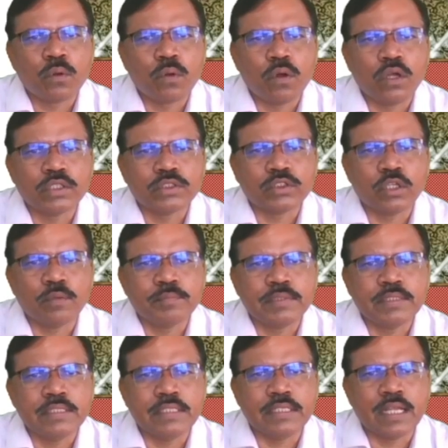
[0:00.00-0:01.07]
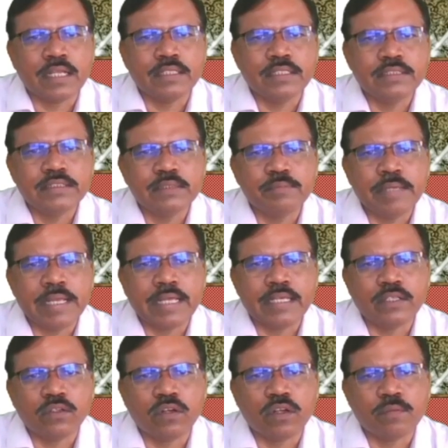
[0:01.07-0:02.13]
cos of theta. This is
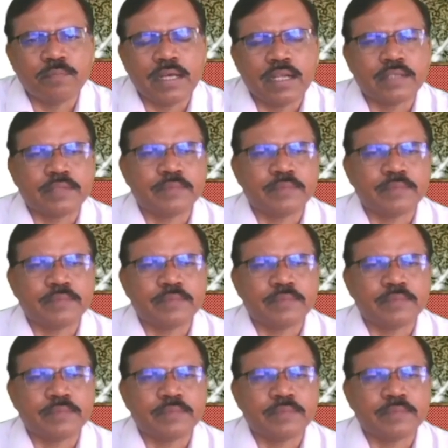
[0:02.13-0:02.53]
magnitude of R.